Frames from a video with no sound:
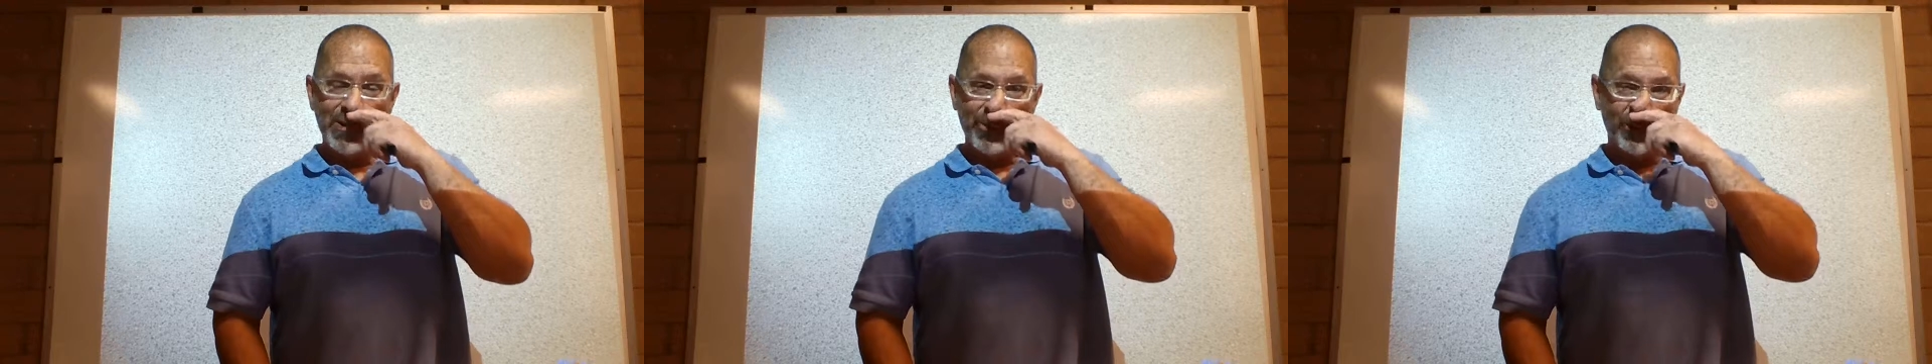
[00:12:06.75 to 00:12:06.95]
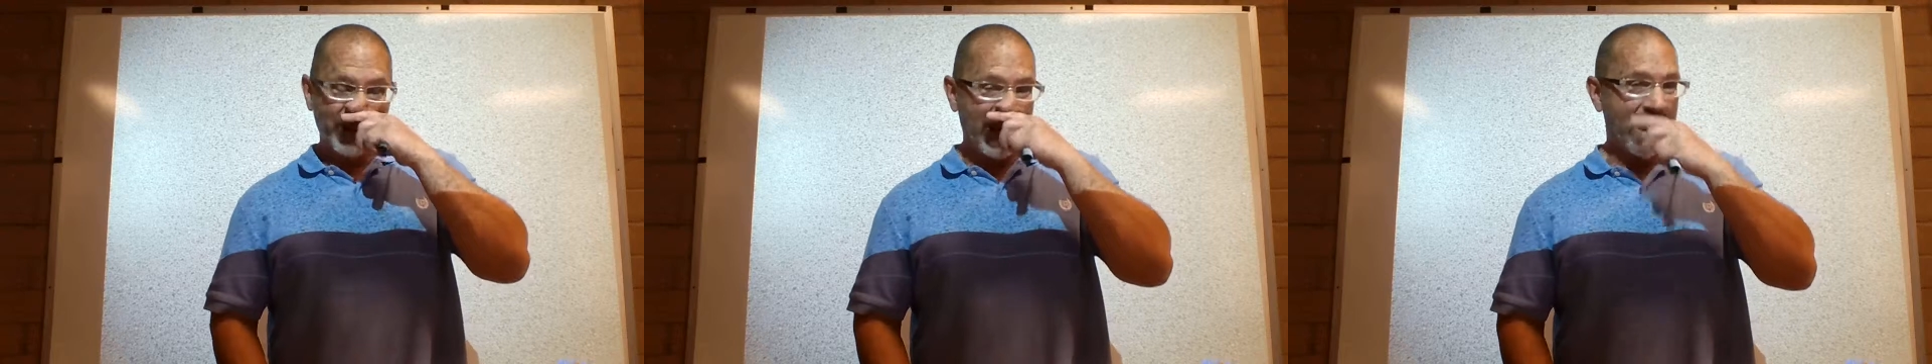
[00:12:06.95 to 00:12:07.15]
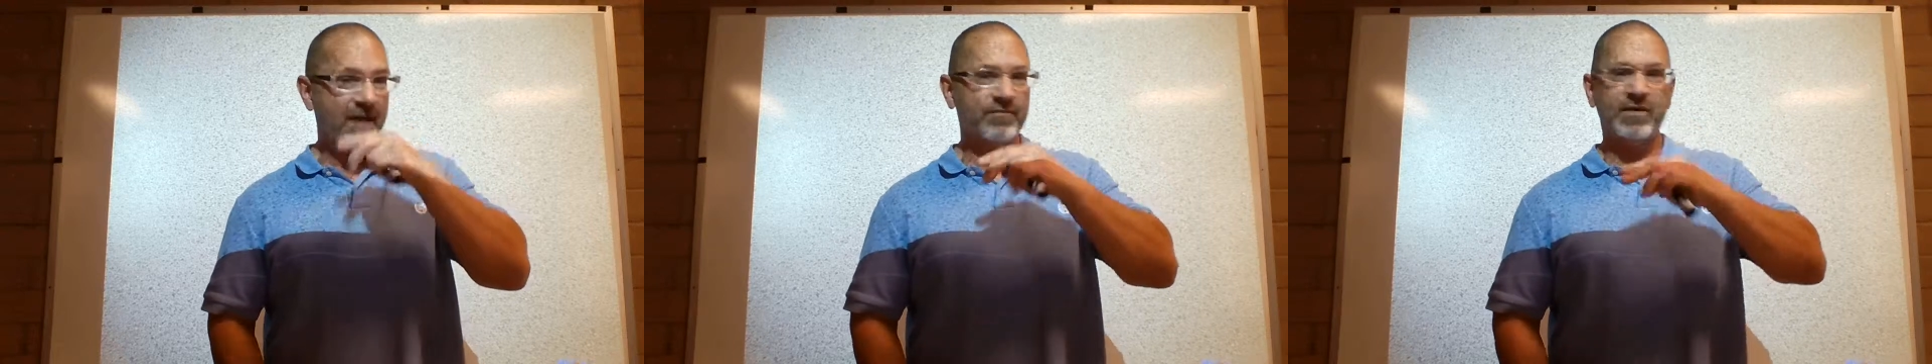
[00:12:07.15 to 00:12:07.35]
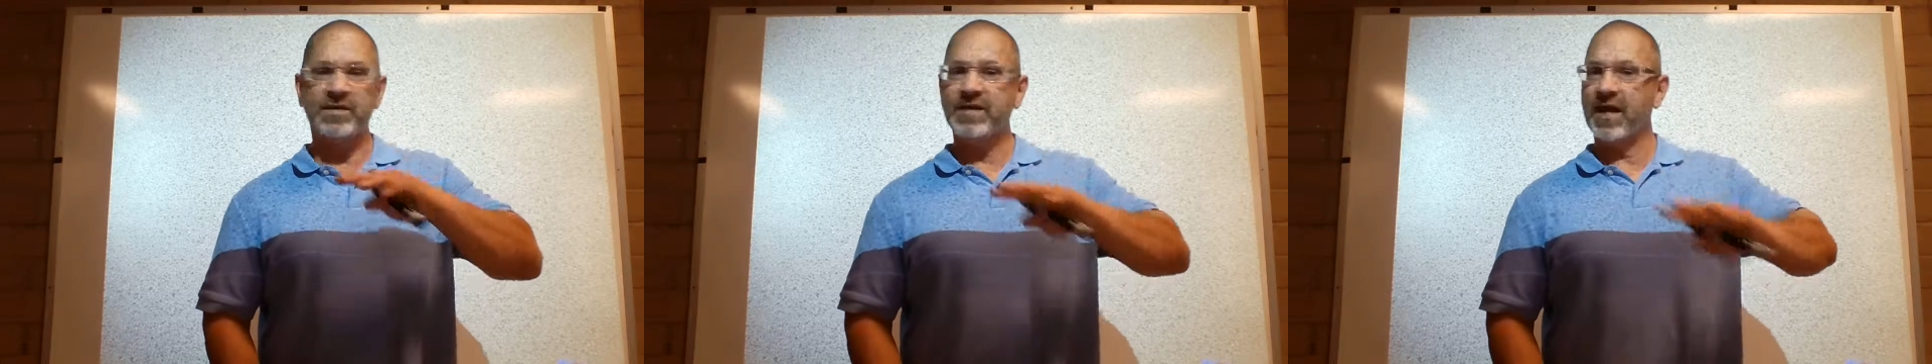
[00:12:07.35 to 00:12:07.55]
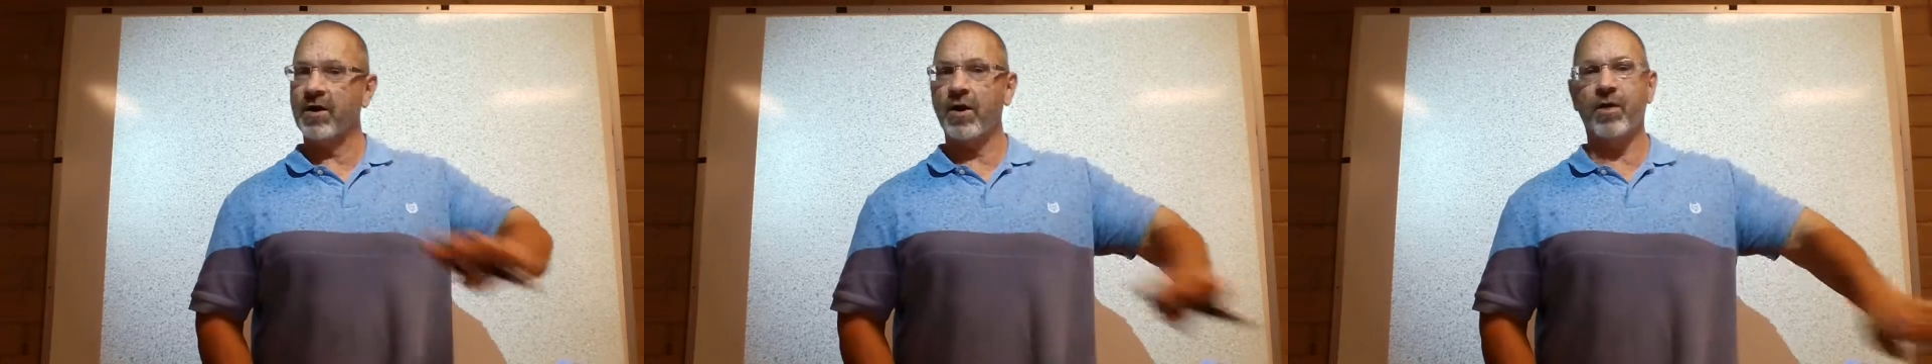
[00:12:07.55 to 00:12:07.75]
we have to
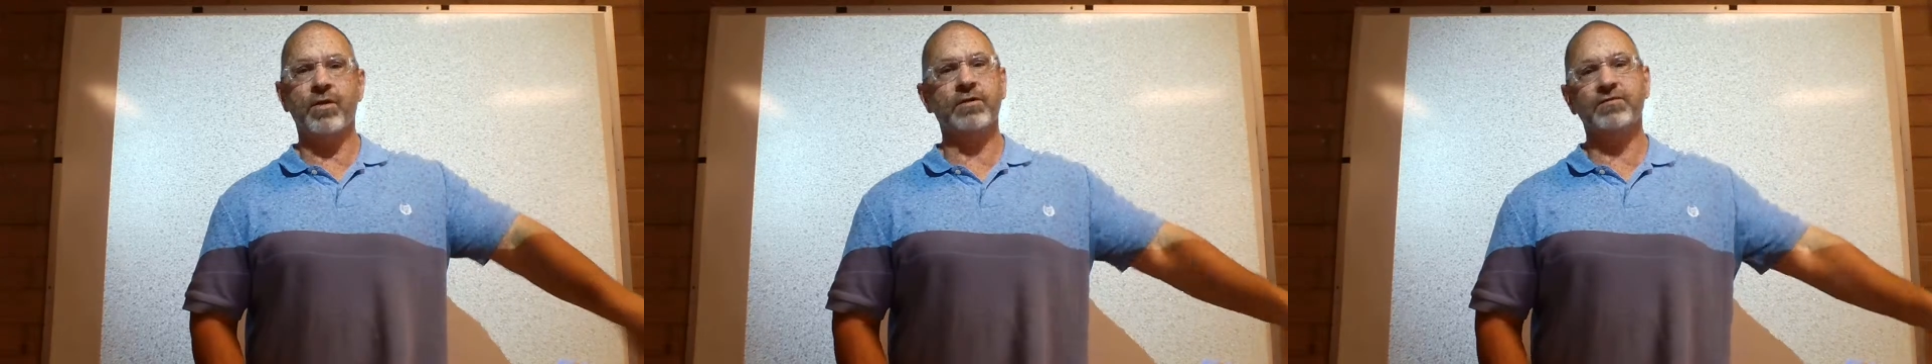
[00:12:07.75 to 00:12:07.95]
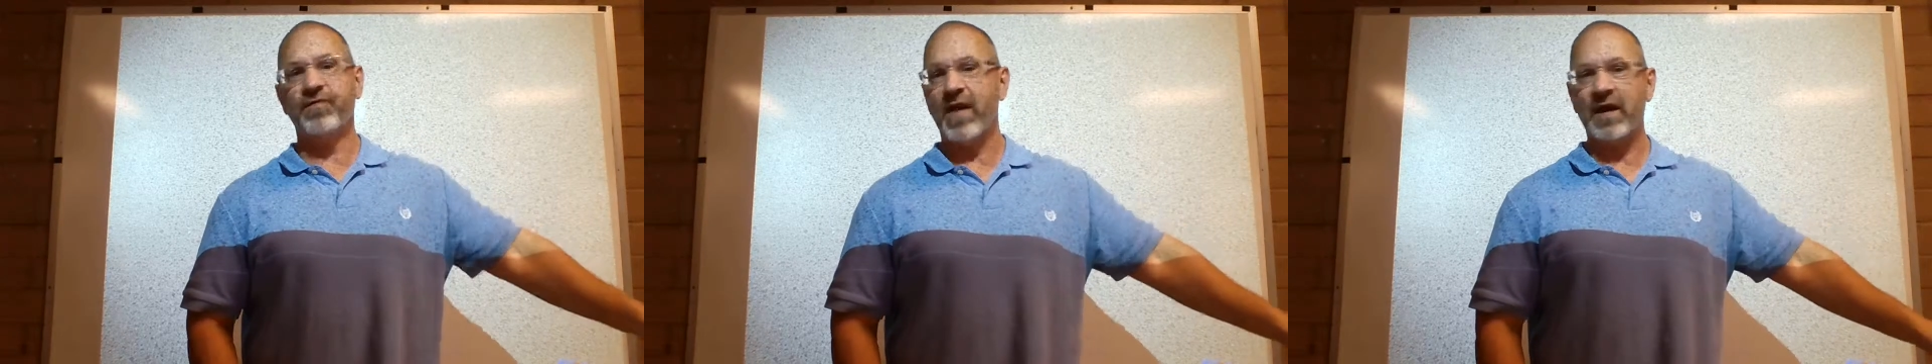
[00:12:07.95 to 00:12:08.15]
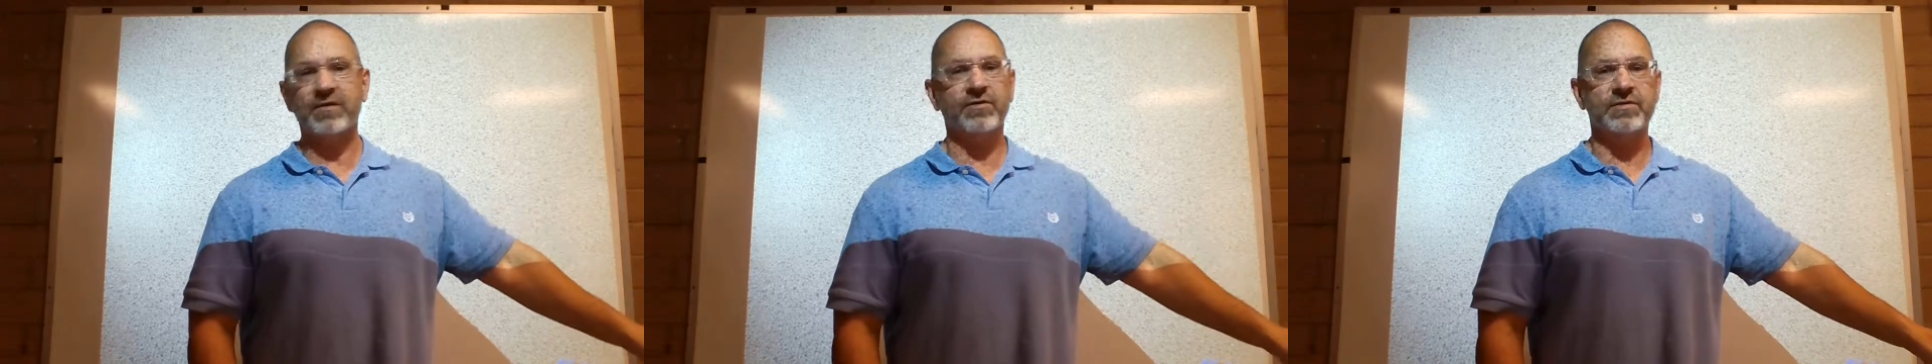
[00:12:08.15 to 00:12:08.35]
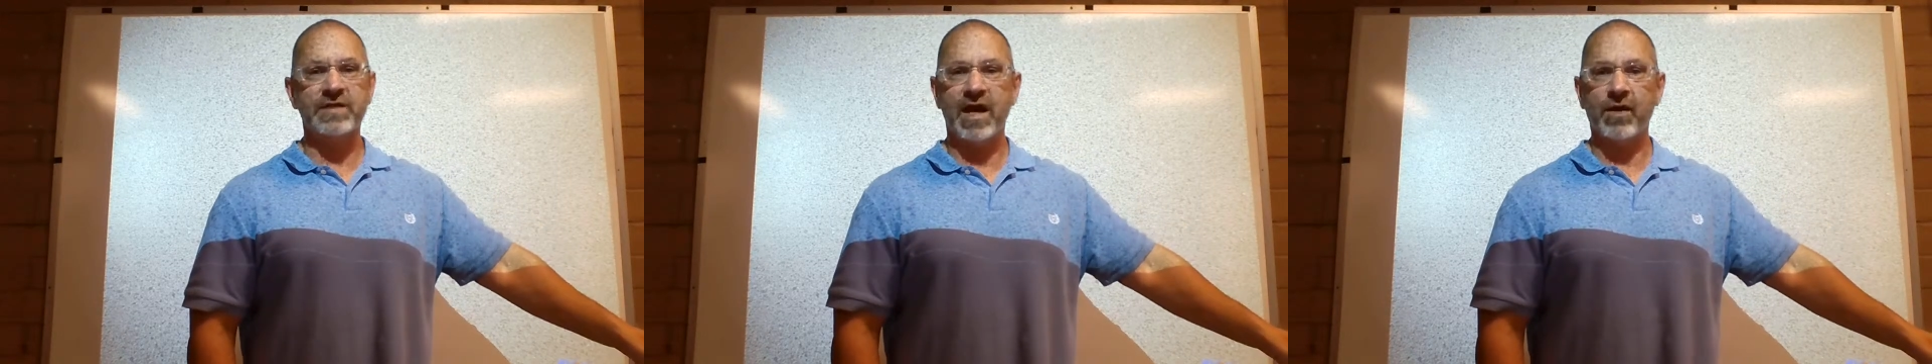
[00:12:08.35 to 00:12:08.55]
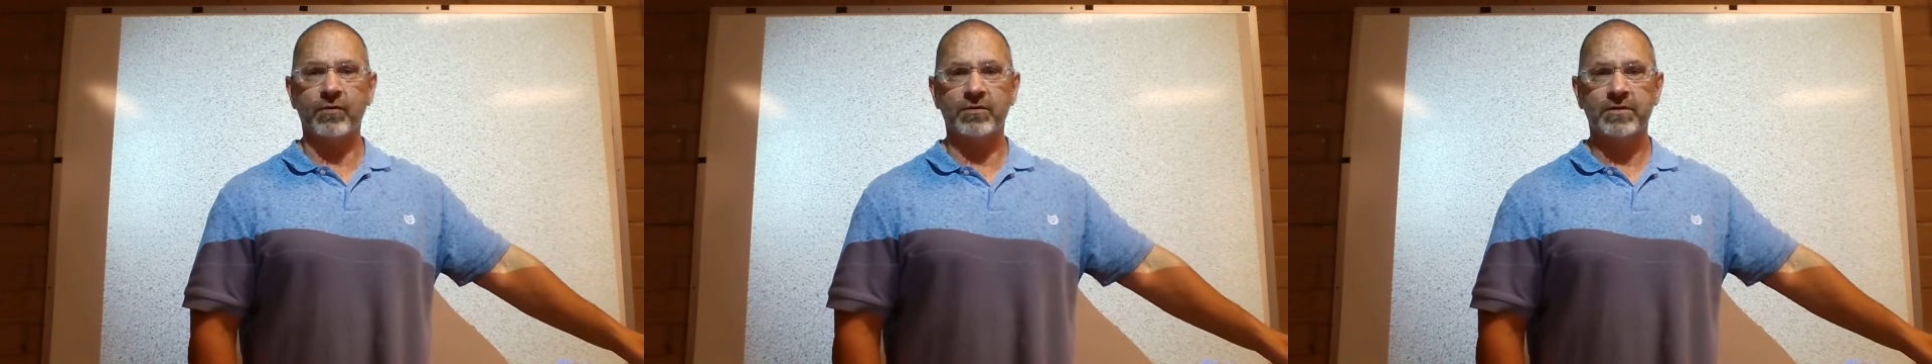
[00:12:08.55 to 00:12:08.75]
take all those factors
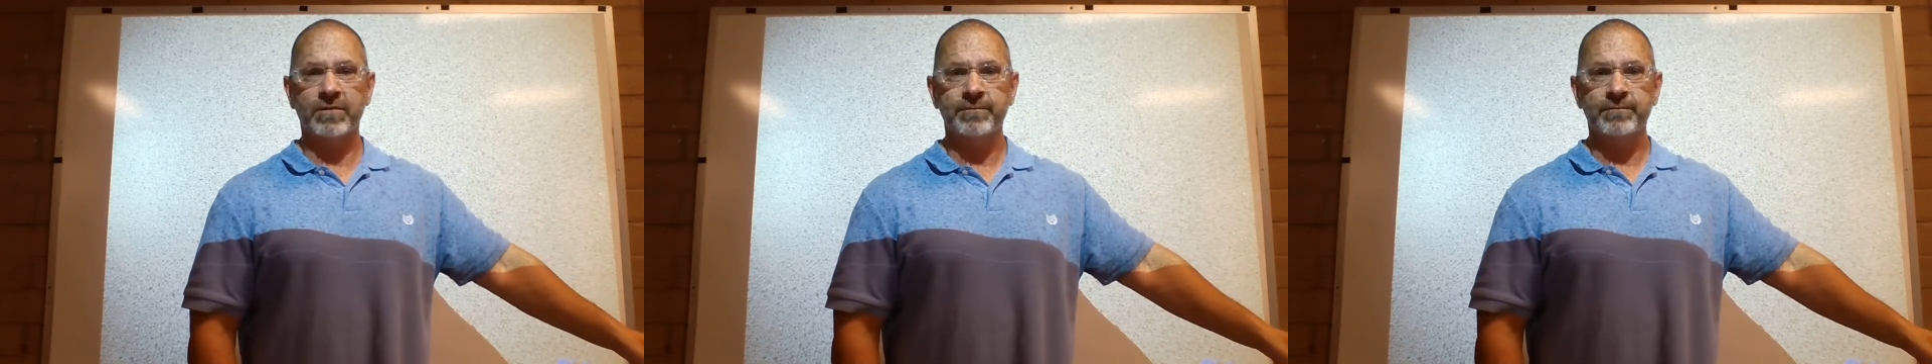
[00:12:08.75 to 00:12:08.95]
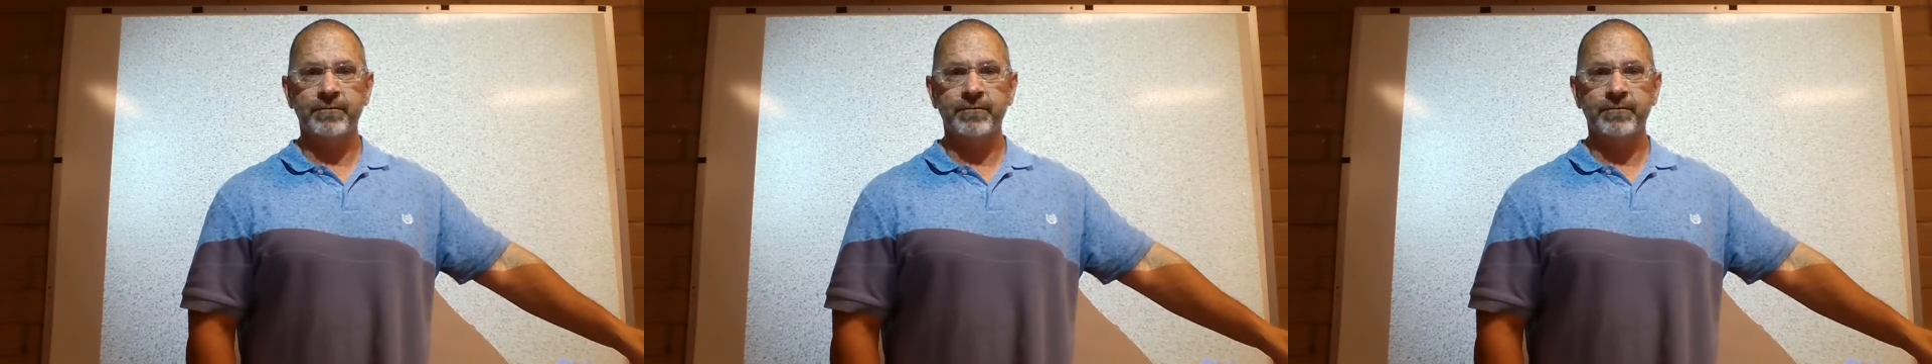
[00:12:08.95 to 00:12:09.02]
out.